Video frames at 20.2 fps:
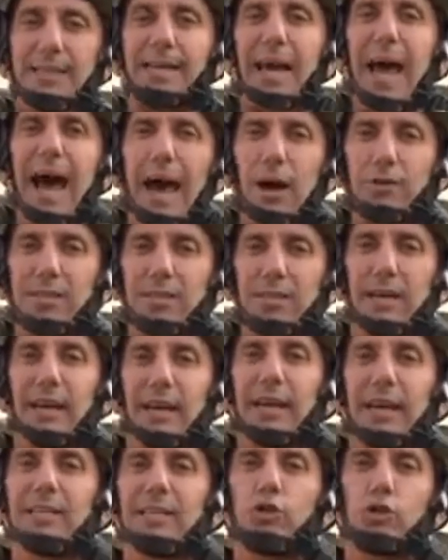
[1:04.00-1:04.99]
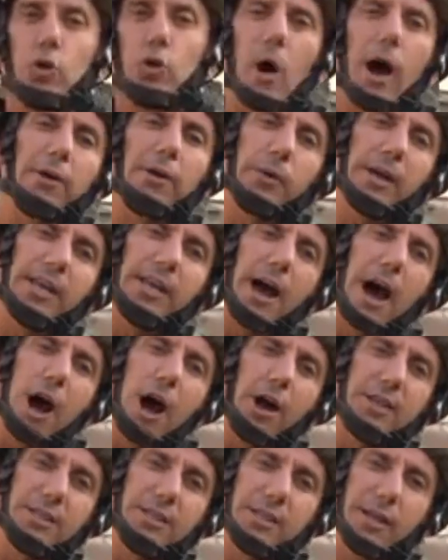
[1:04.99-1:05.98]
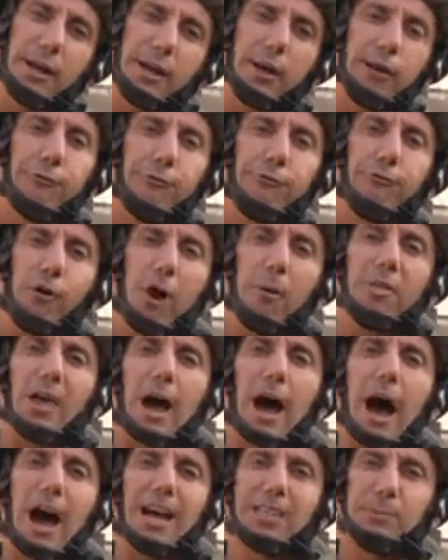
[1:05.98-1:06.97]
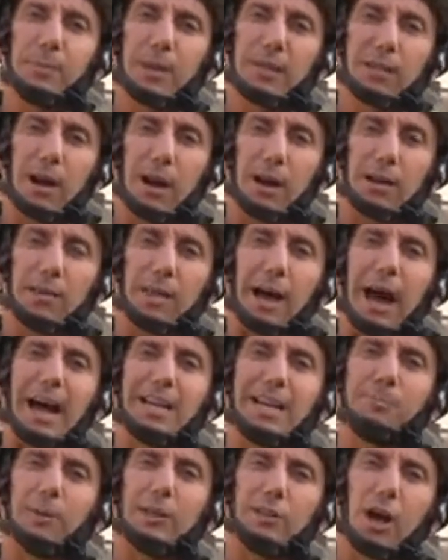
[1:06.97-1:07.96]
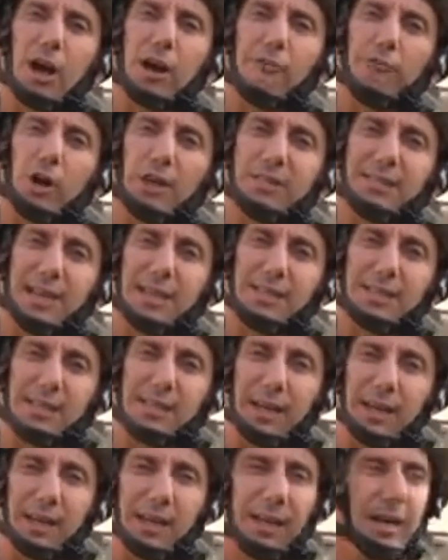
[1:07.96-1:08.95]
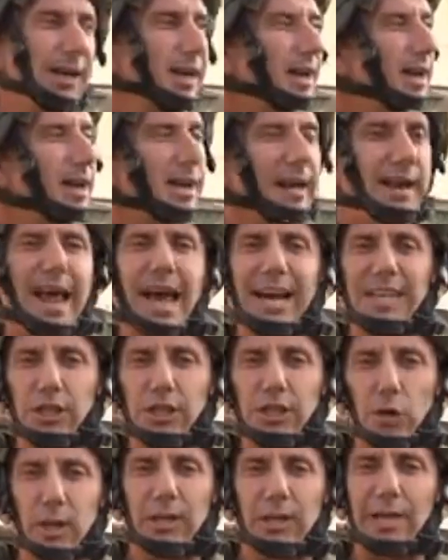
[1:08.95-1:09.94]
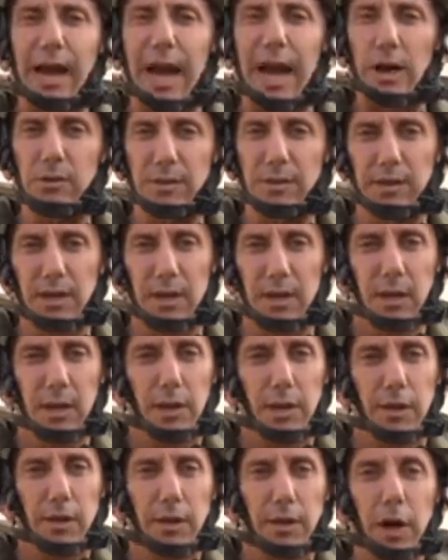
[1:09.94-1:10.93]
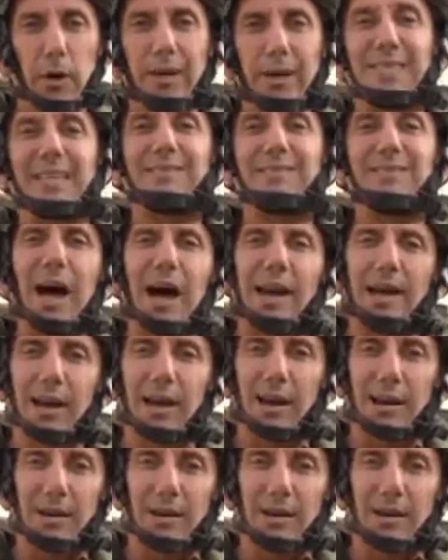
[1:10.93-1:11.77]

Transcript: house is 200 yards from the hospital of Rantisi. Next to his house, there is a tunnel.